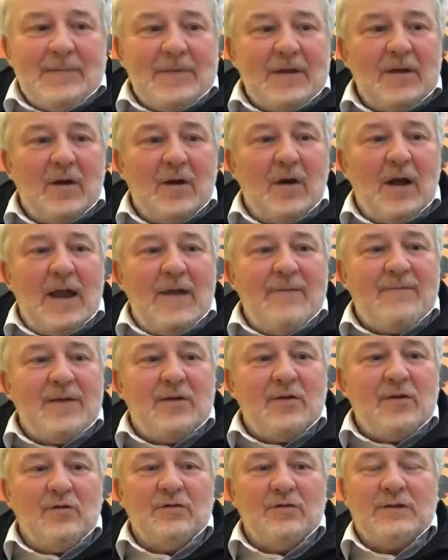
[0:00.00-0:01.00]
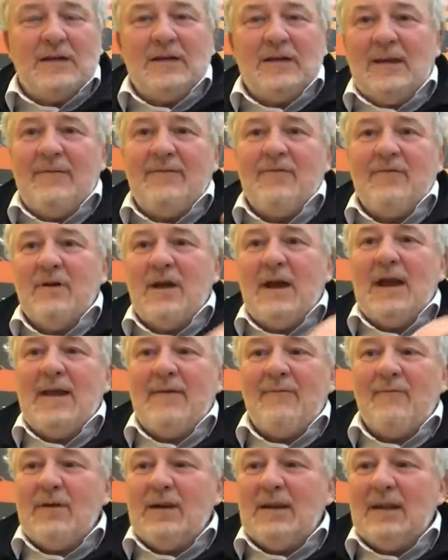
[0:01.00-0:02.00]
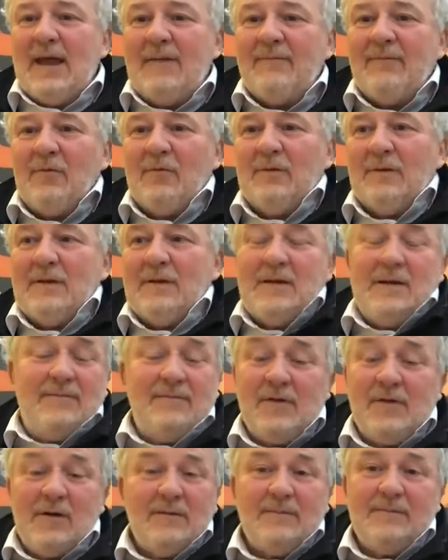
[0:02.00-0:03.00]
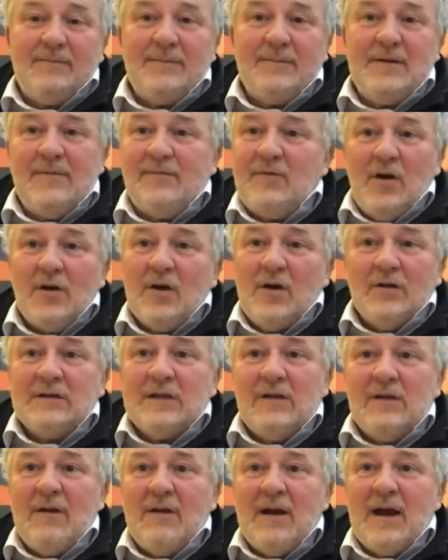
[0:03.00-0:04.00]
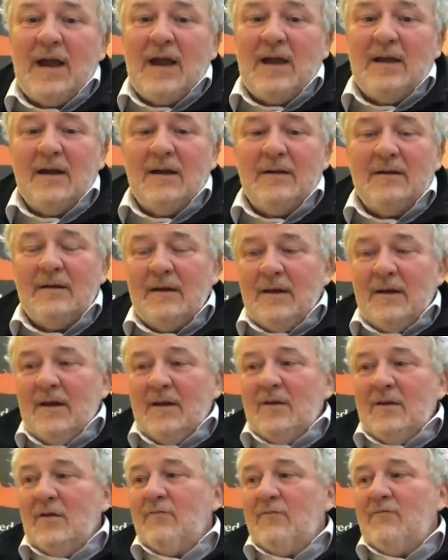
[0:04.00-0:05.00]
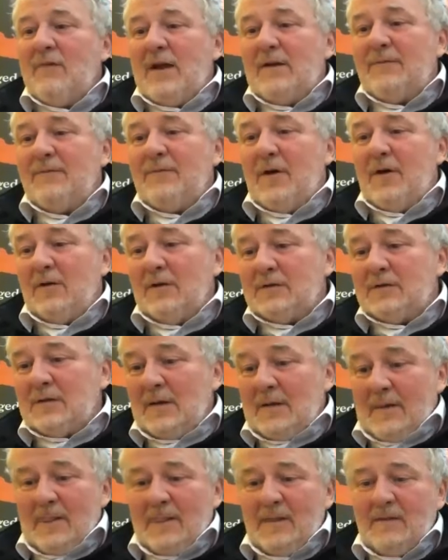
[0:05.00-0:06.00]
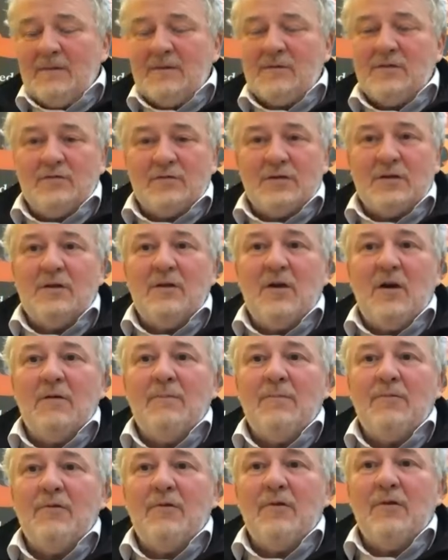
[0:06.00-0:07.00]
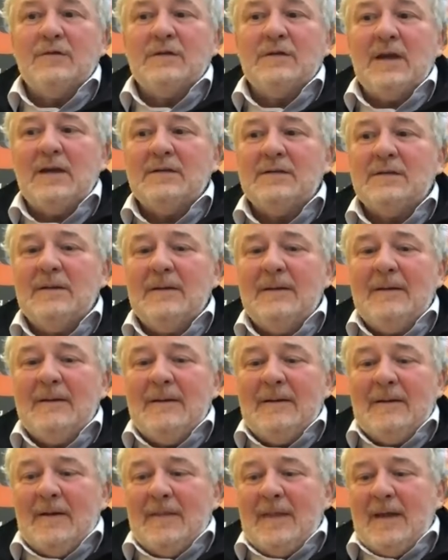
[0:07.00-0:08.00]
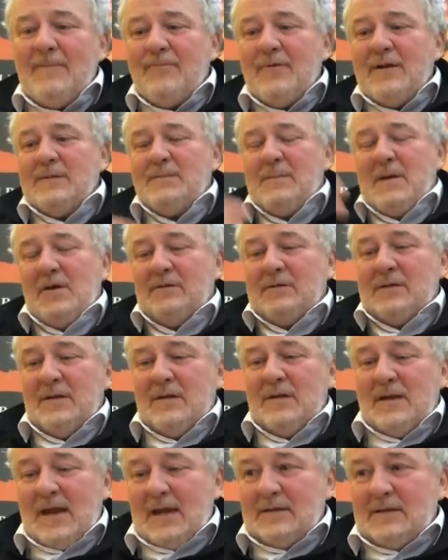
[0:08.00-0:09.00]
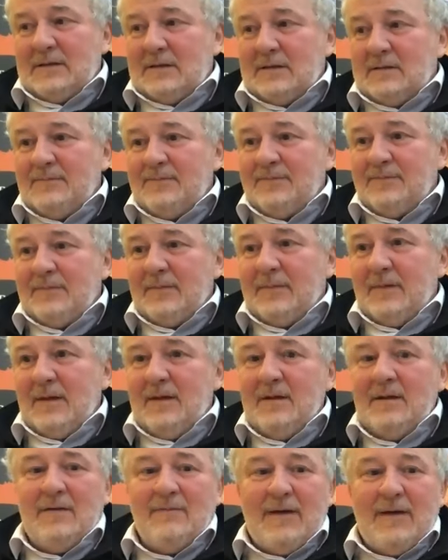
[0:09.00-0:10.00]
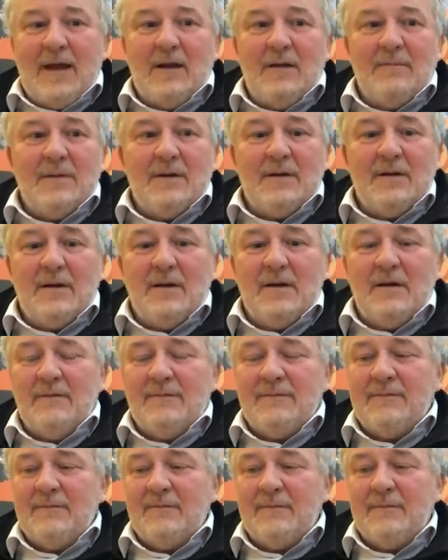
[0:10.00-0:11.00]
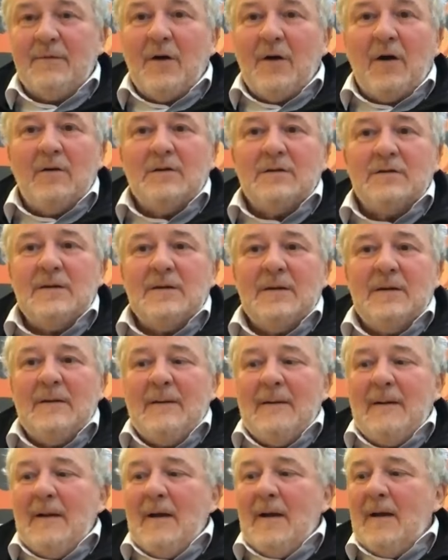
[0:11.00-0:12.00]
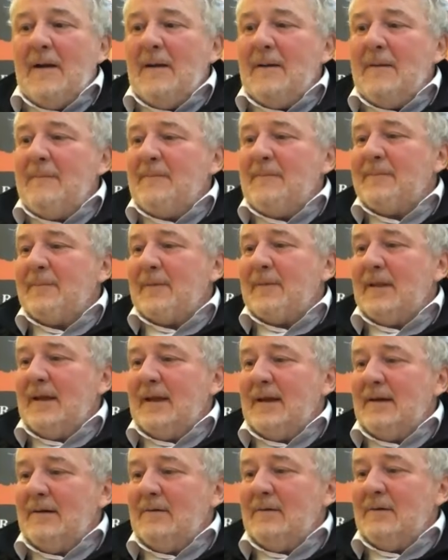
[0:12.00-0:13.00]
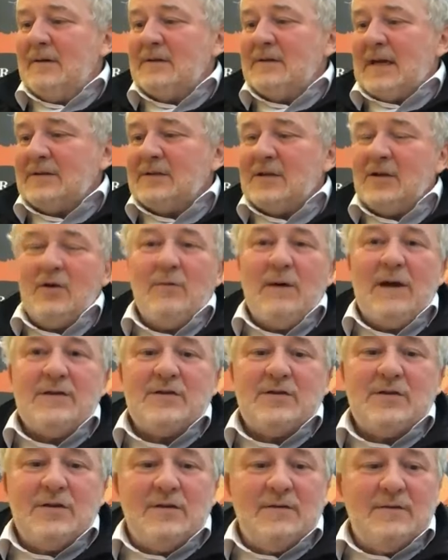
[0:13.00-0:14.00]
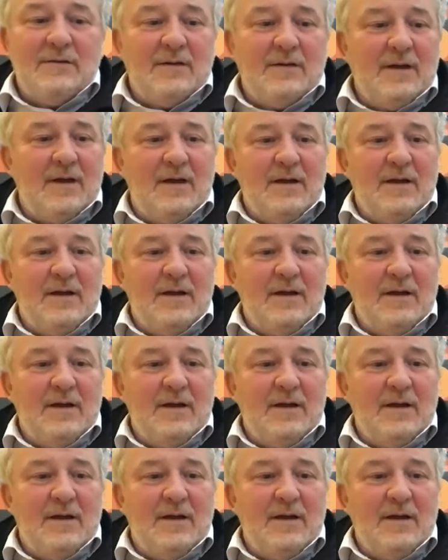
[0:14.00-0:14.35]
if they don't deliver at every level, you've not got it right. And on Red Fox, such a long process. And that brings me on to the next development of Fox. I was asked a question.